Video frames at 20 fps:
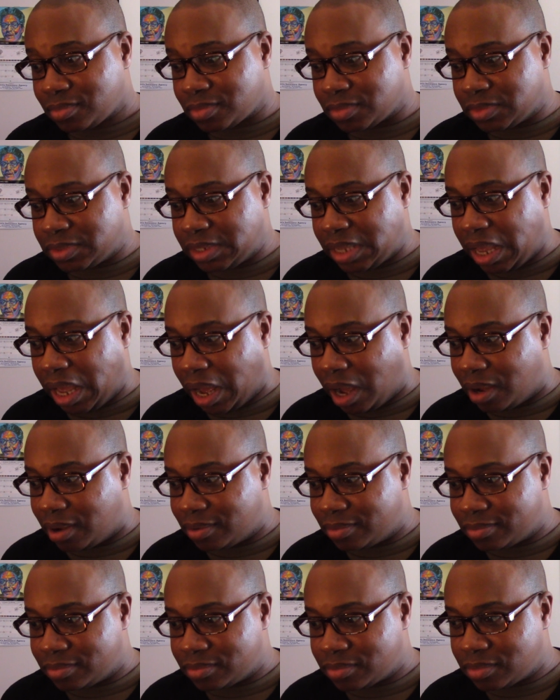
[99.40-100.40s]
Yeah.
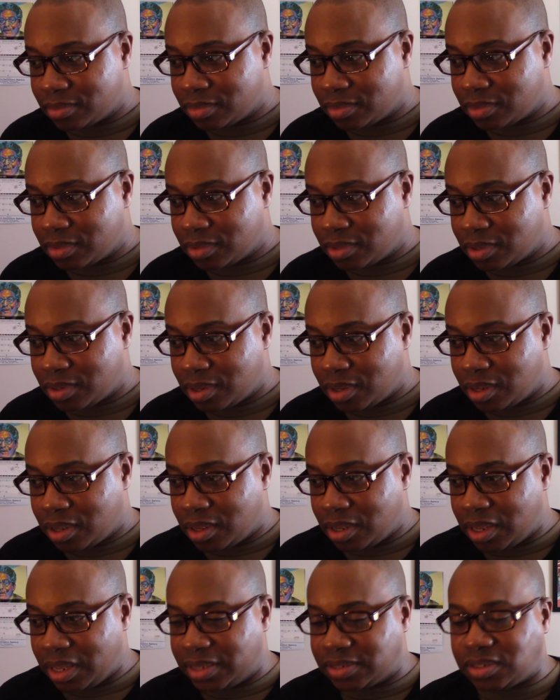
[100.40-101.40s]

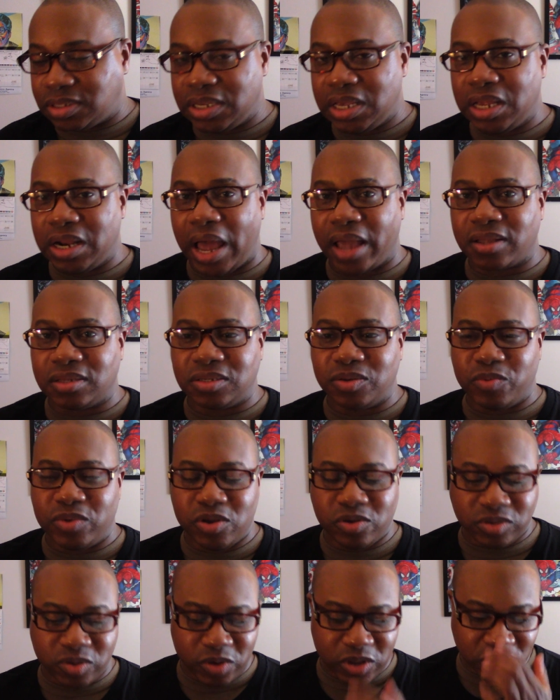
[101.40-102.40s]
And seeing like
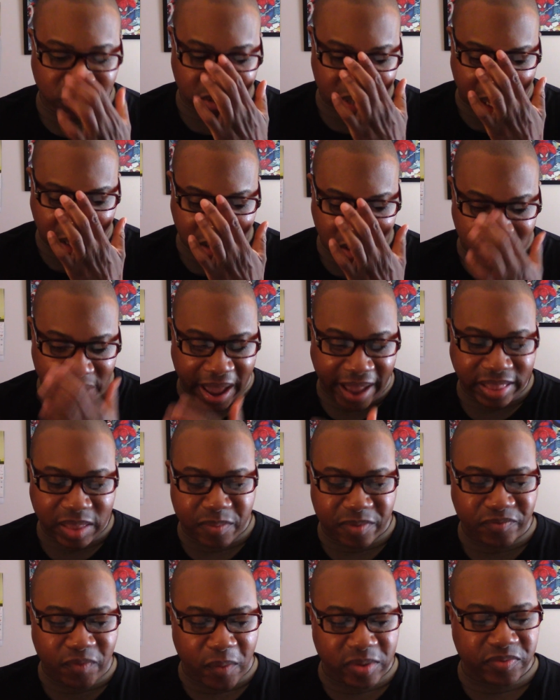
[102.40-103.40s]
the acting
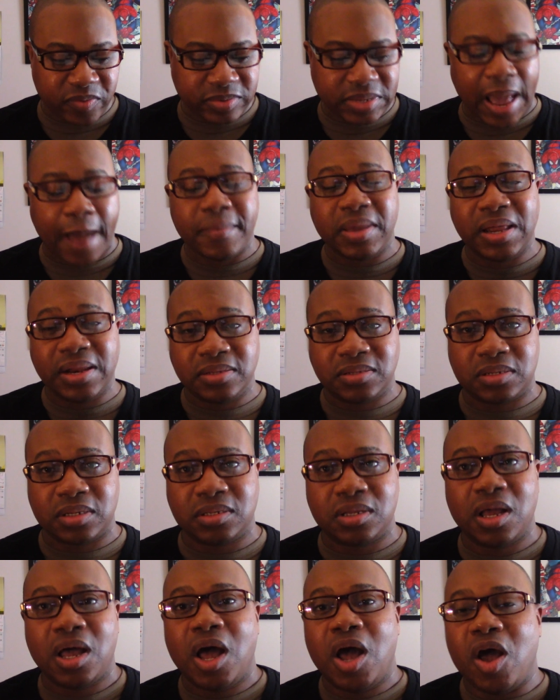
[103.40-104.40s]
performance from Tom
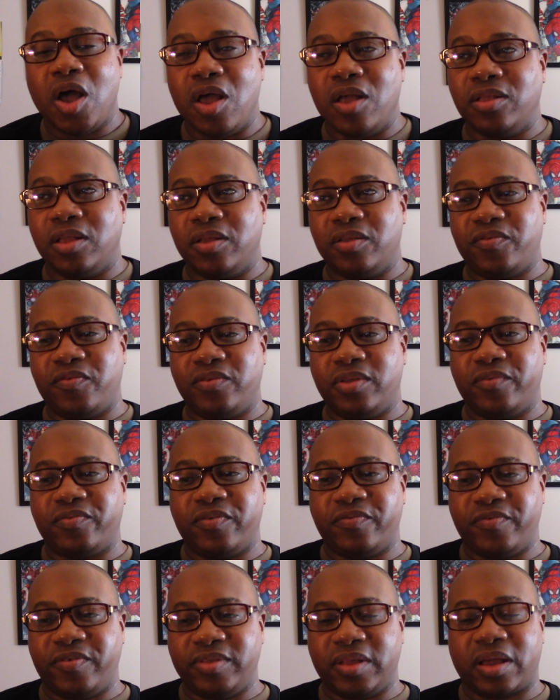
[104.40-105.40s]
Hiddleston,
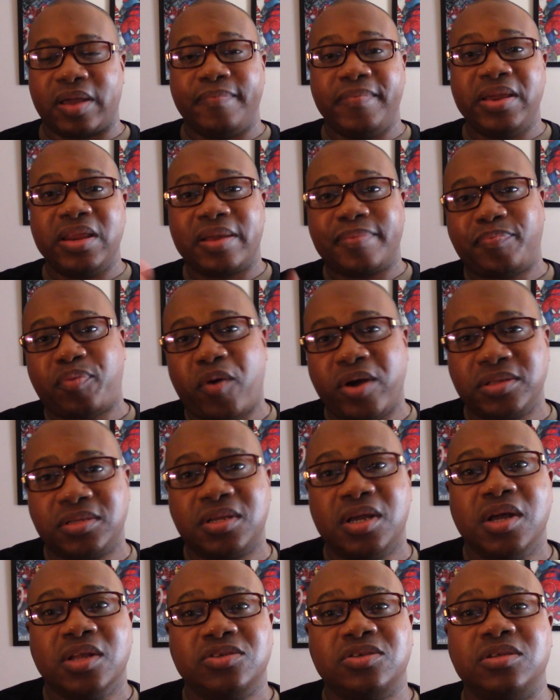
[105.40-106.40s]
from the comedic points
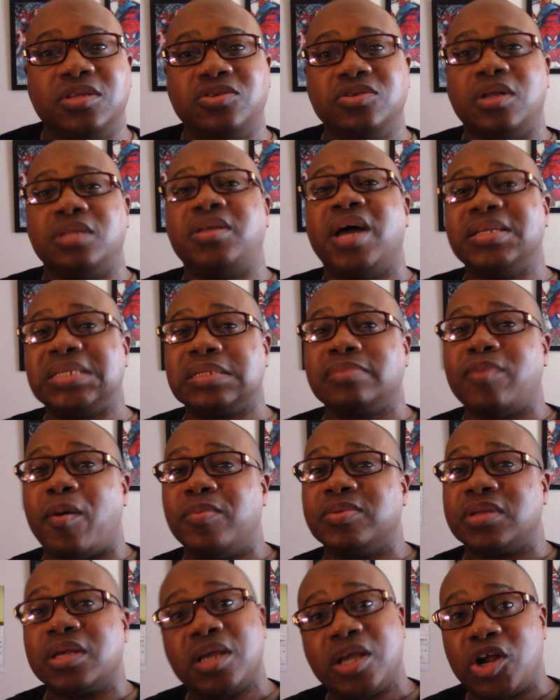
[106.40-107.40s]
to the touching
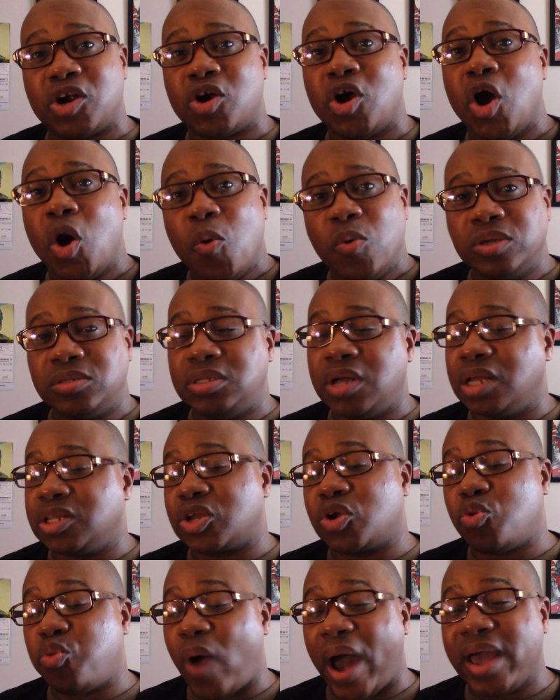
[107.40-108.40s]
moments in here was done
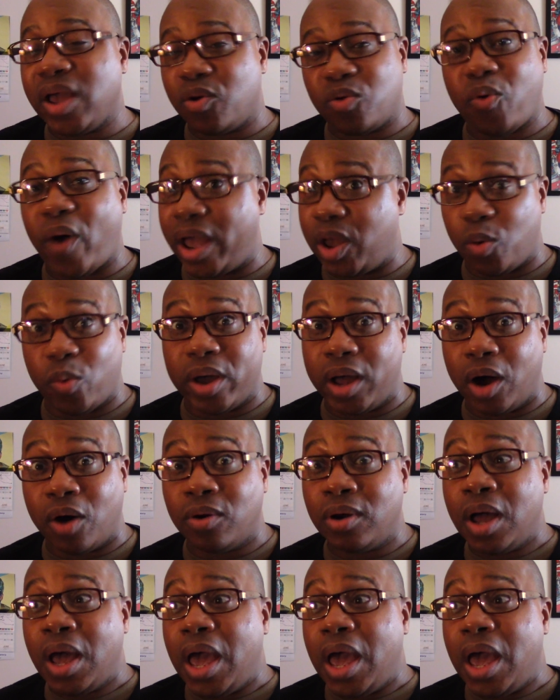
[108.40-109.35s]
quite well,